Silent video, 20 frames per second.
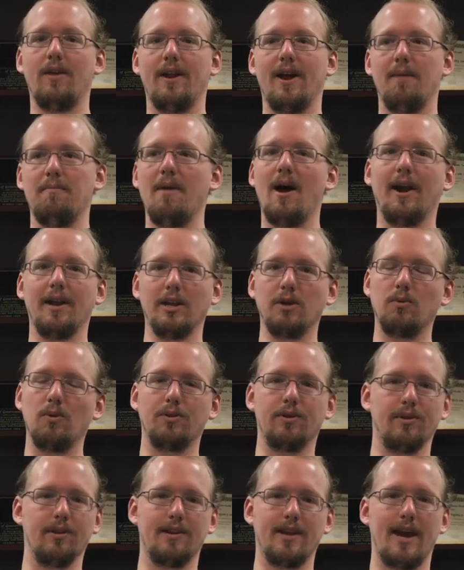that I'm not equal
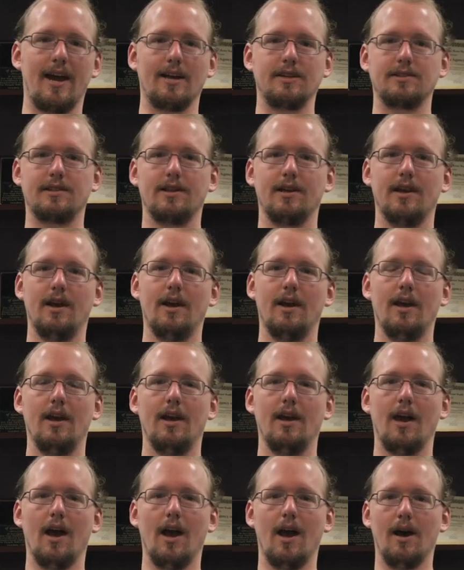to the task.
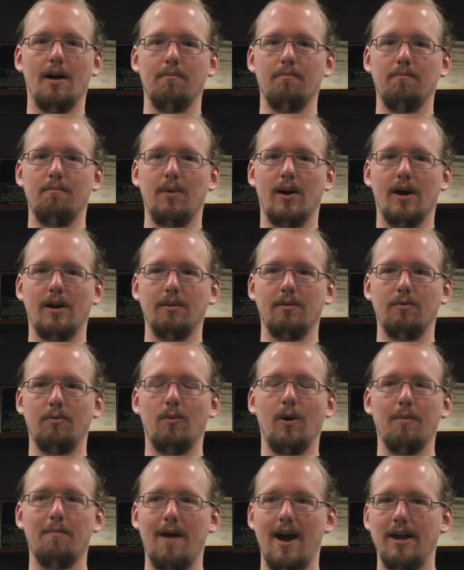But
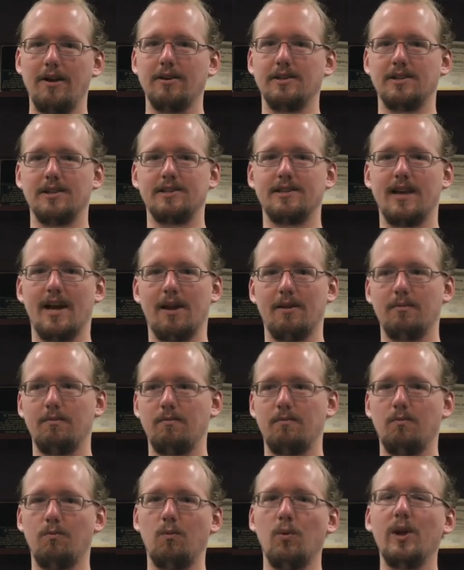what matters is that
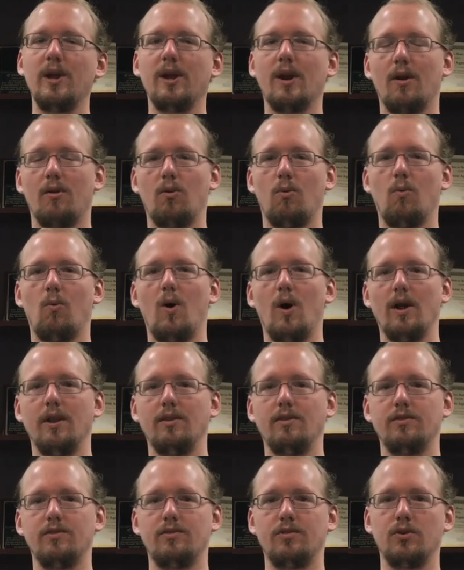we are the
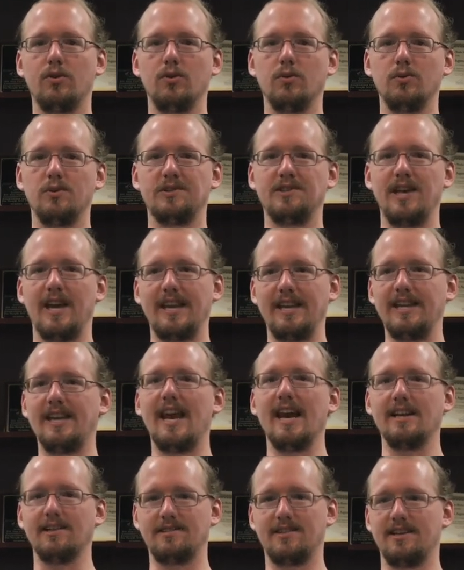ones who said
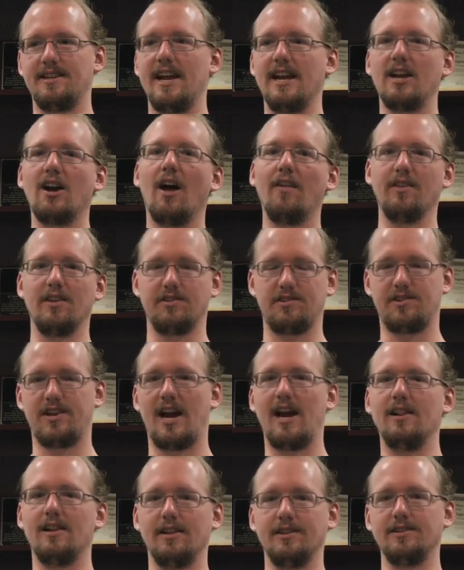yes to take on this
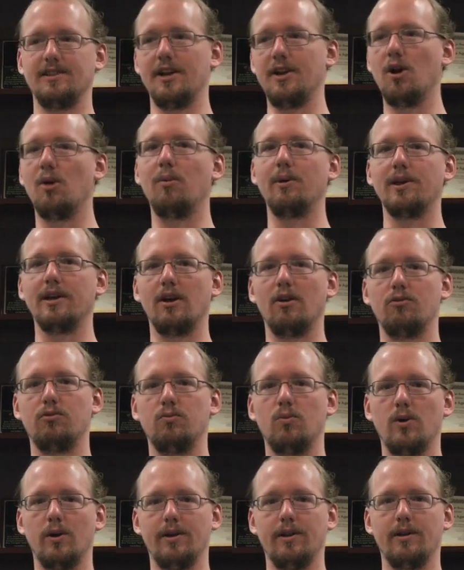challenge that nobody else
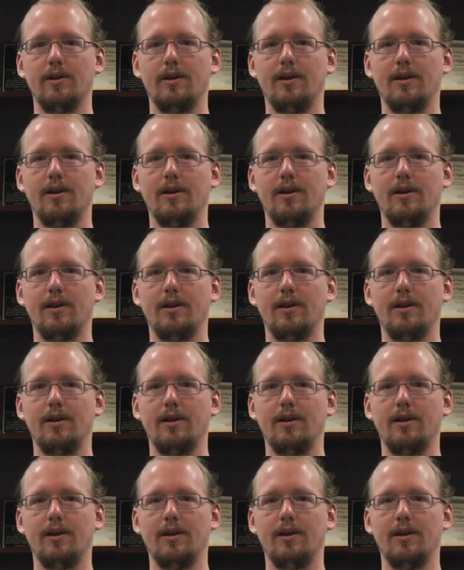would.